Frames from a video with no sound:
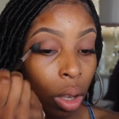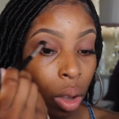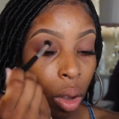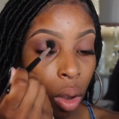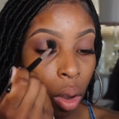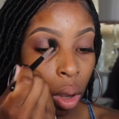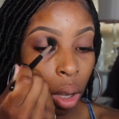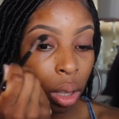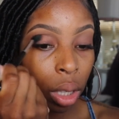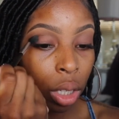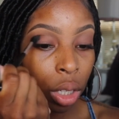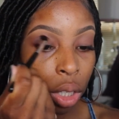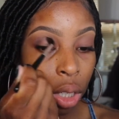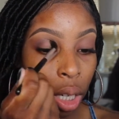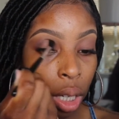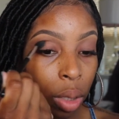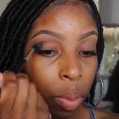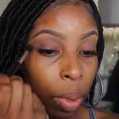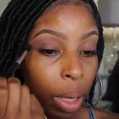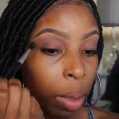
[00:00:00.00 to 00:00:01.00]
All these
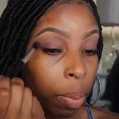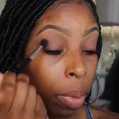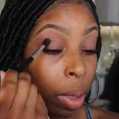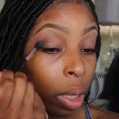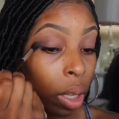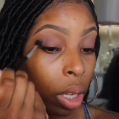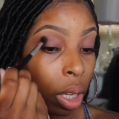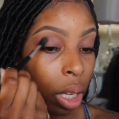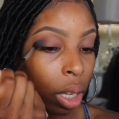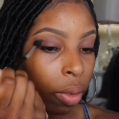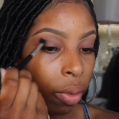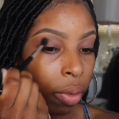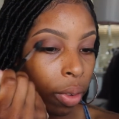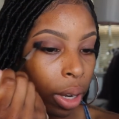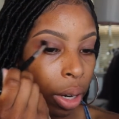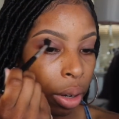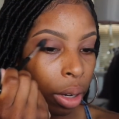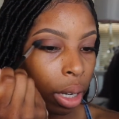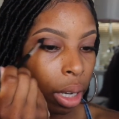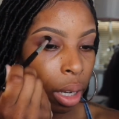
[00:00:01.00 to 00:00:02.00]
shades make me look
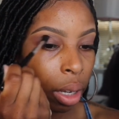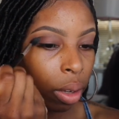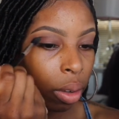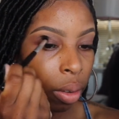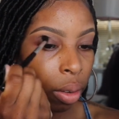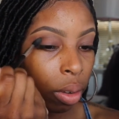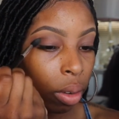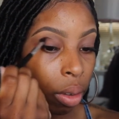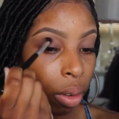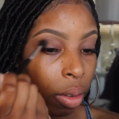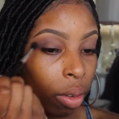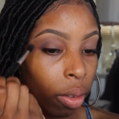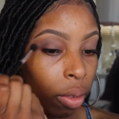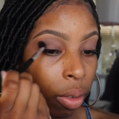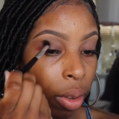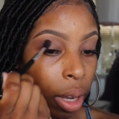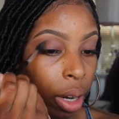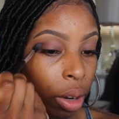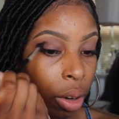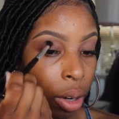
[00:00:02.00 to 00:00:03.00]
very,
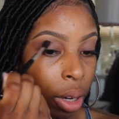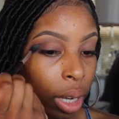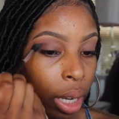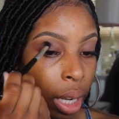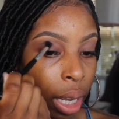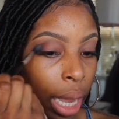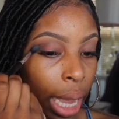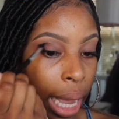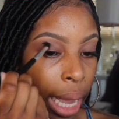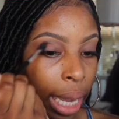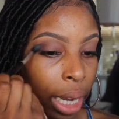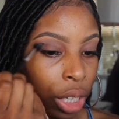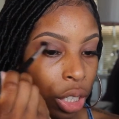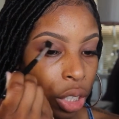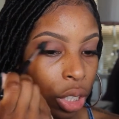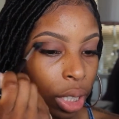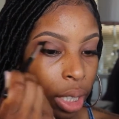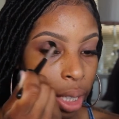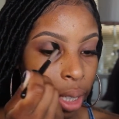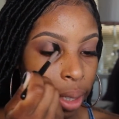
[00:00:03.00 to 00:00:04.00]
very
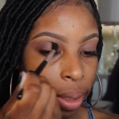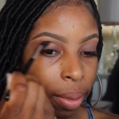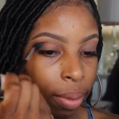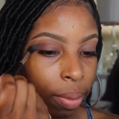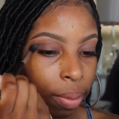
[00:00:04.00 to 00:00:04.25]
ashy.